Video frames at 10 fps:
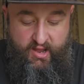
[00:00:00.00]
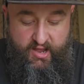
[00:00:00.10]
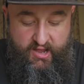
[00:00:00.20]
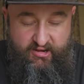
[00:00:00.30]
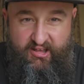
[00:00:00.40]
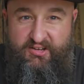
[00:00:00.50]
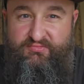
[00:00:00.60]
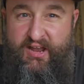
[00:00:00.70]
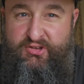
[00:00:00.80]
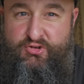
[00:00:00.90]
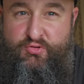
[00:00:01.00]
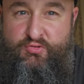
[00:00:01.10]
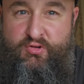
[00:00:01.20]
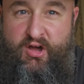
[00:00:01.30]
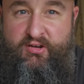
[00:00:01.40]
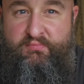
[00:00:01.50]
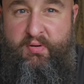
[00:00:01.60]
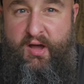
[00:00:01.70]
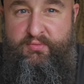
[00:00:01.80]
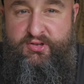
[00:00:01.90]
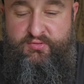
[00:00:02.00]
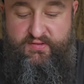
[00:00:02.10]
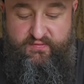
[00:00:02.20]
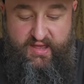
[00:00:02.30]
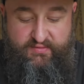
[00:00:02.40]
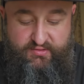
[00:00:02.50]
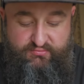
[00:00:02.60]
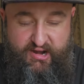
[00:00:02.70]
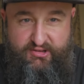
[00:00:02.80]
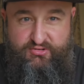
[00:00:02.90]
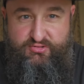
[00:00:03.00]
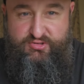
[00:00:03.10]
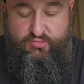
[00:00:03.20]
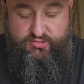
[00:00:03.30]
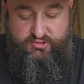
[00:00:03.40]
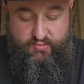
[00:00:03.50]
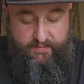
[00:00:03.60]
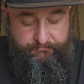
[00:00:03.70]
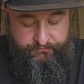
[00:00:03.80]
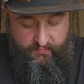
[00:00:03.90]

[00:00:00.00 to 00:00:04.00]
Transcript: like a ragu, kind of barbecue flavoured ragu sauce to it.